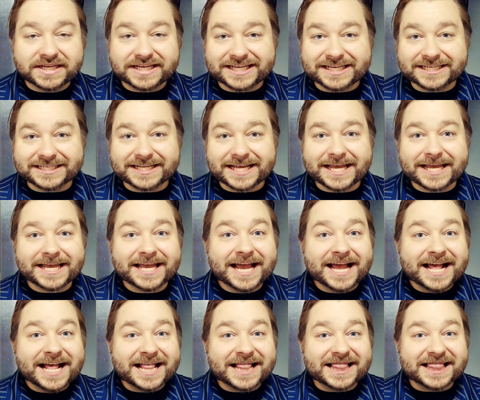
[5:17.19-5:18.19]
is a
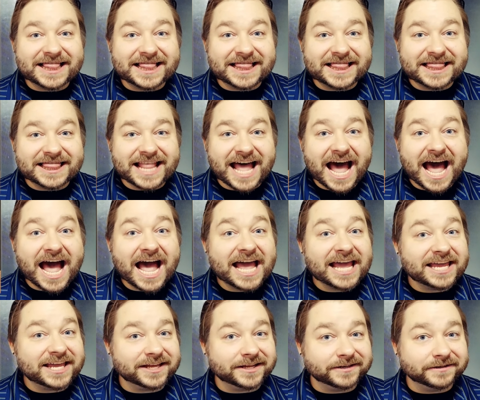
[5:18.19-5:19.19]

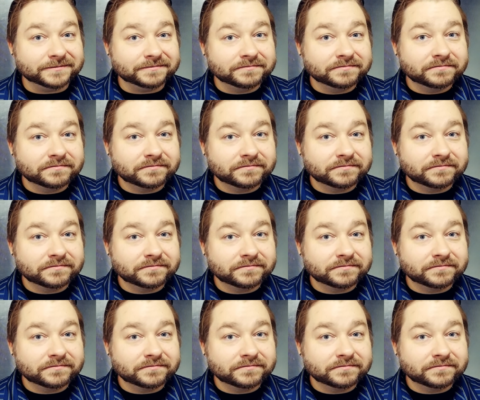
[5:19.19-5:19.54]
lion.